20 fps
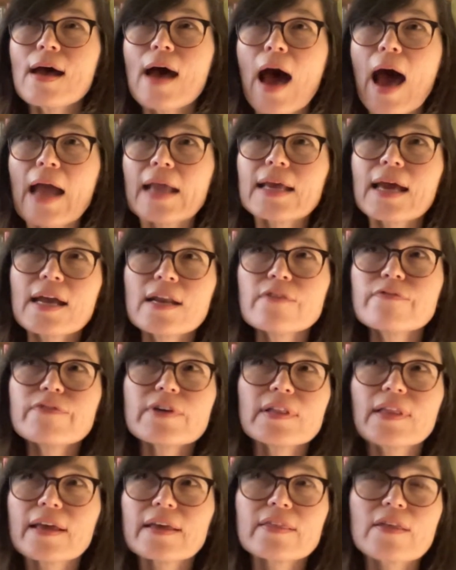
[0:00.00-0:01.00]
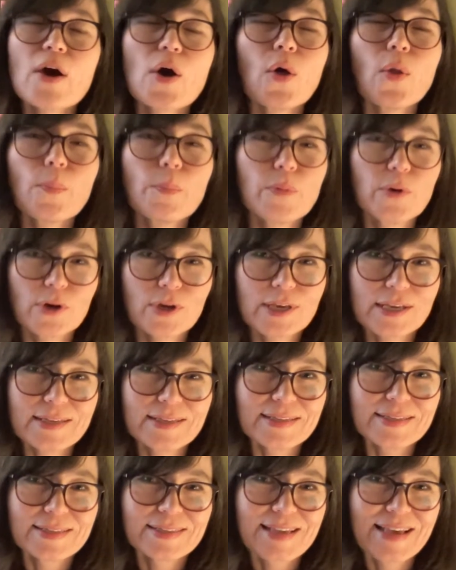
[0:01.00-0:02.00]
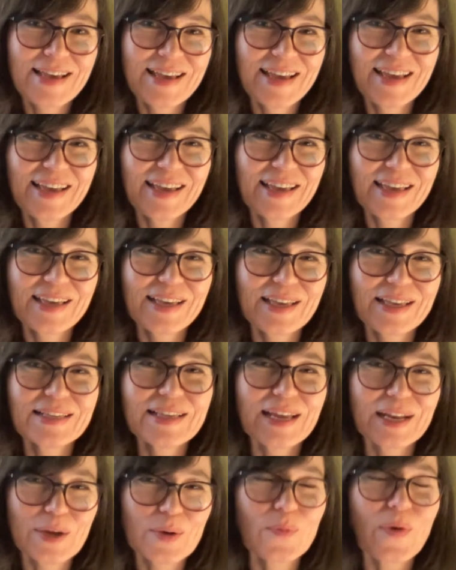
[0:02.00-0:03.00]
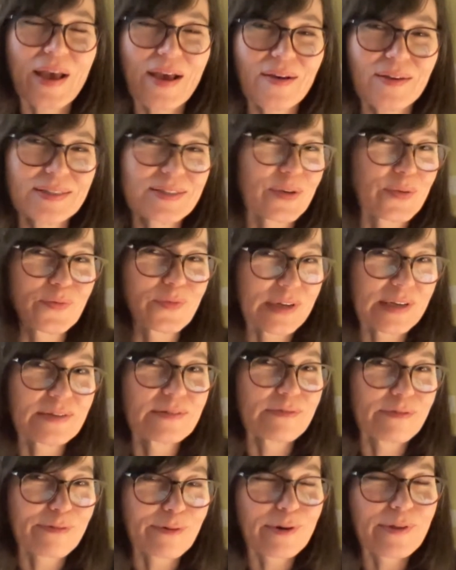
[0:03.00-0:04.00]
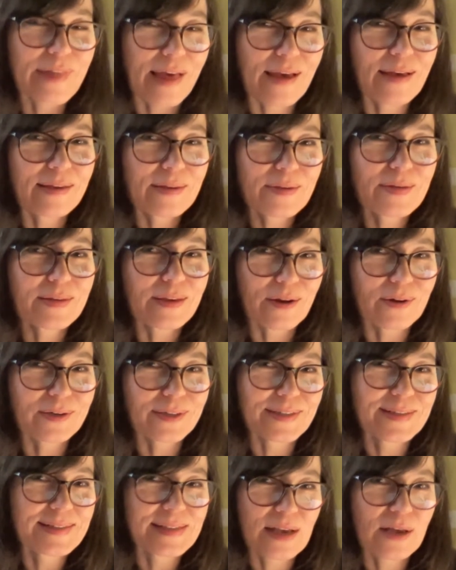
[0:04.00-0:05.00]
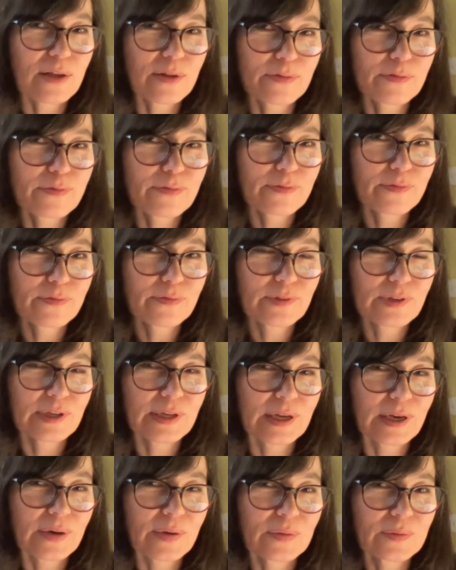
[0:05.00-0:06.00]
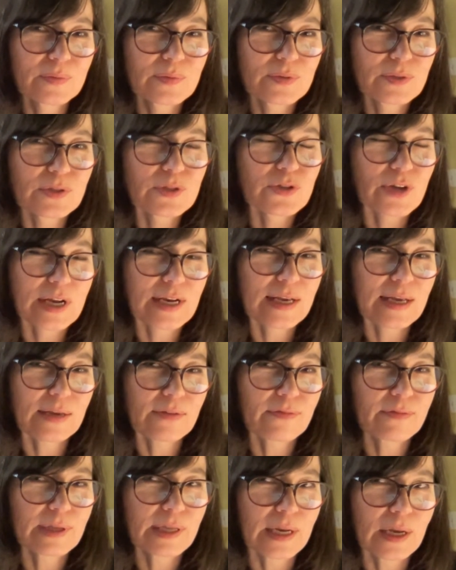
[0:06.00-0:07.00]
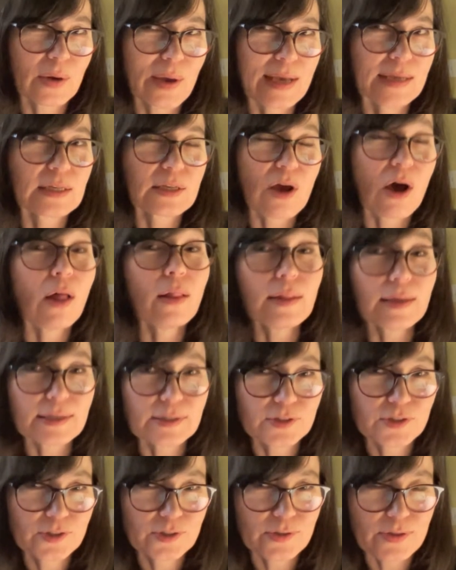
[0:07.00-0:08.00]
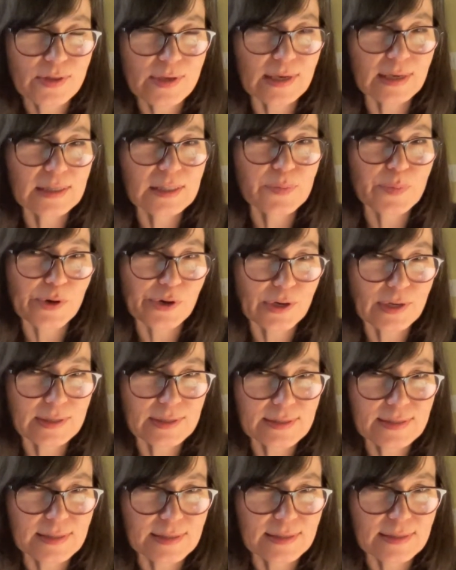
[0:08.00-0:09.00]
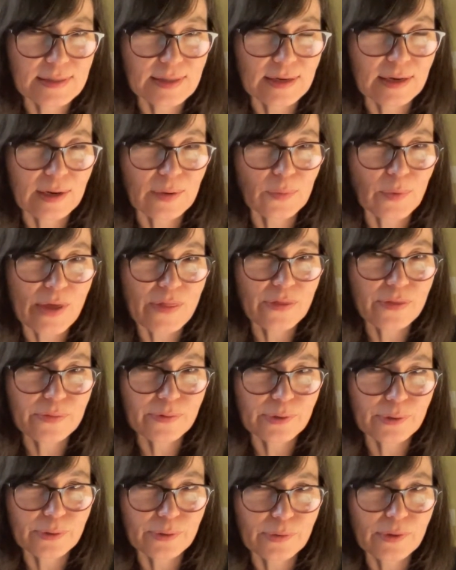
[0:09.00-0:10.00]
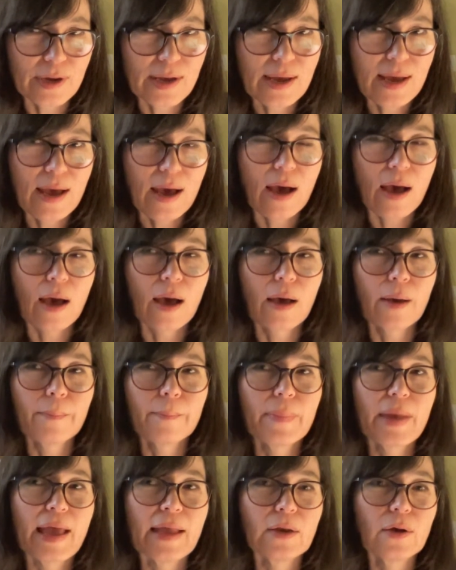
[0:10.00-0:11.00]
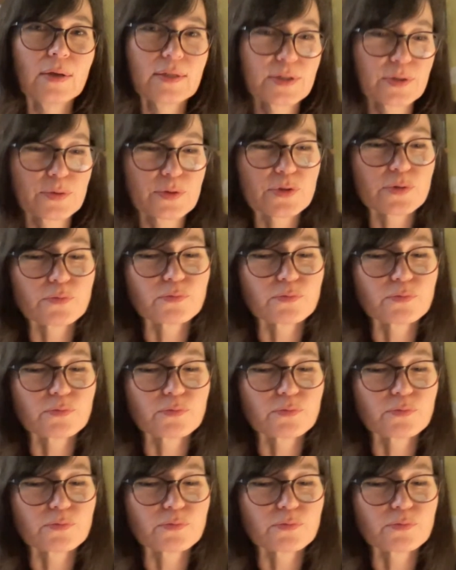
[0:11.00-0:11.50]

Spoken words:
I kind of feel like the whole book is in a way also written for that younger self, to try to, acknowledge the experiences that I went through, and also to